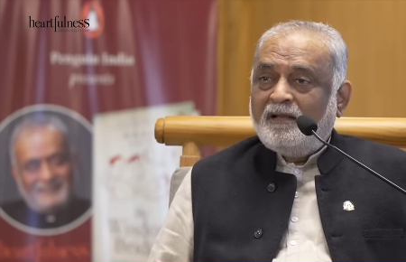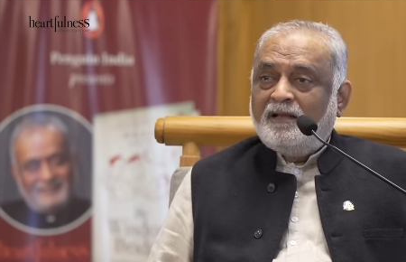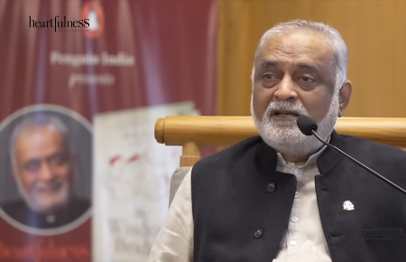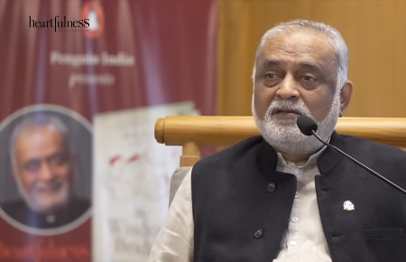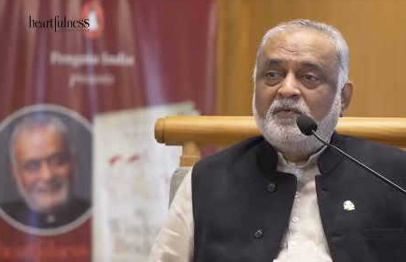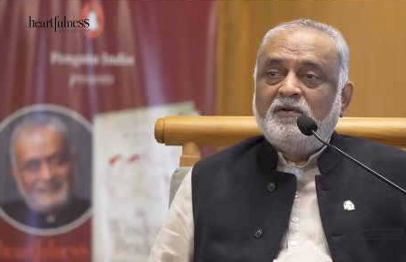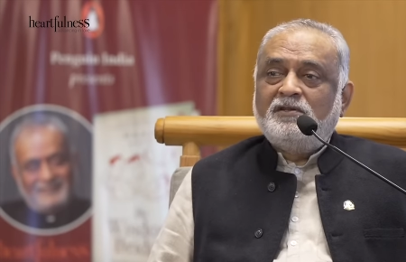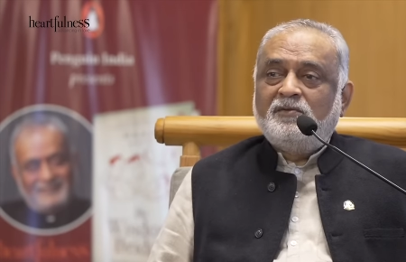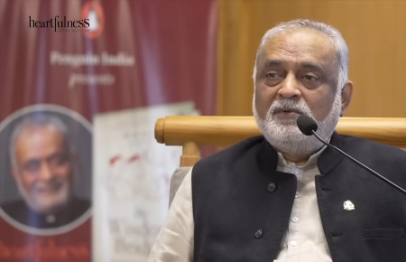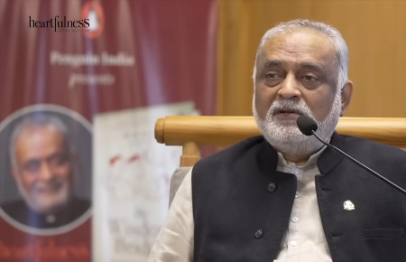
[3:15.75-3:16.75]
Speaker 1: The
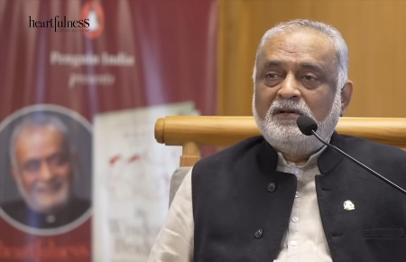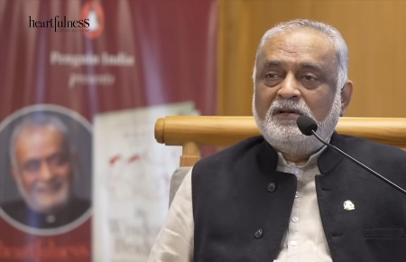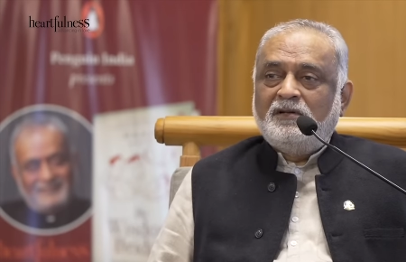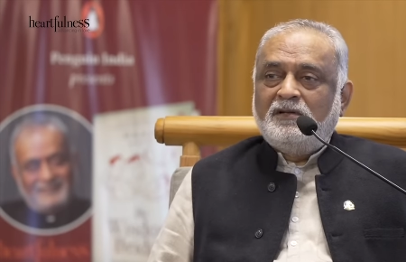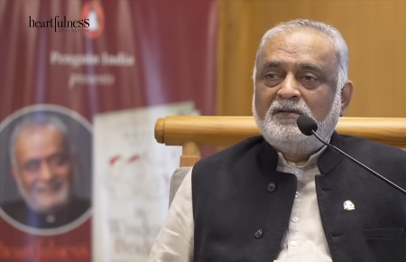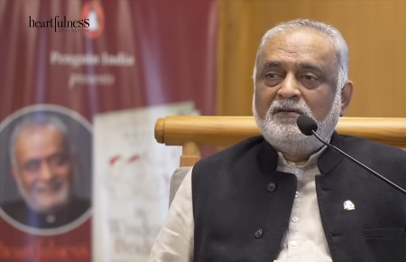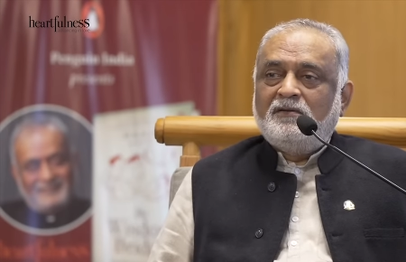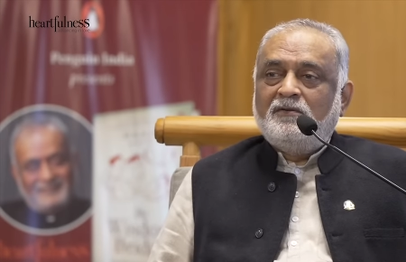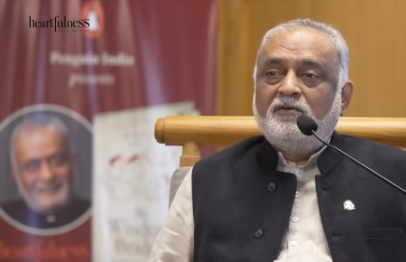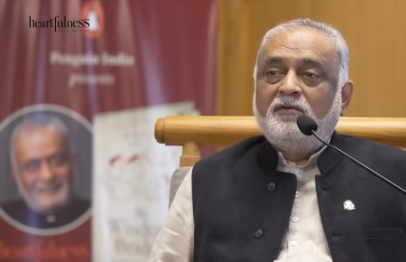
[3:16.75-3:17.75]
responsibility is
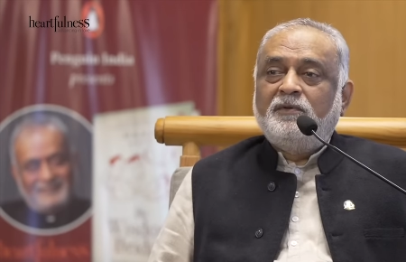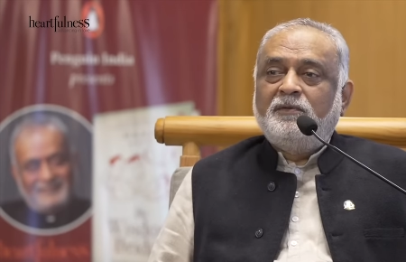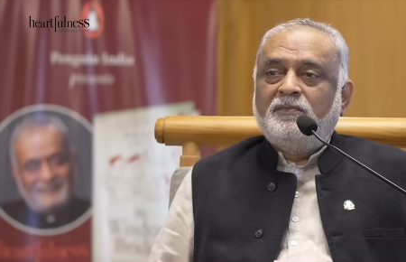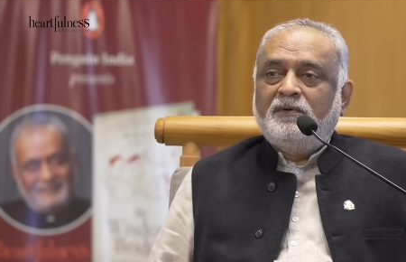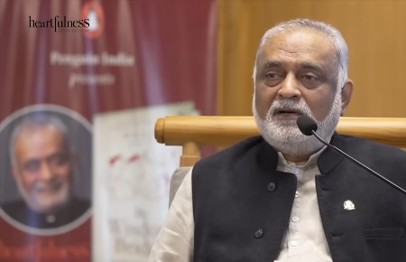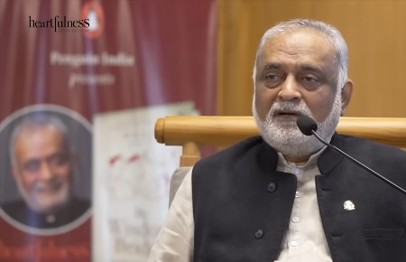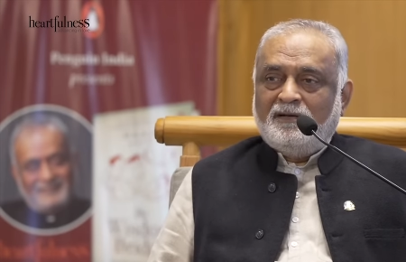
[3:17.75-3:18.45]
on good people.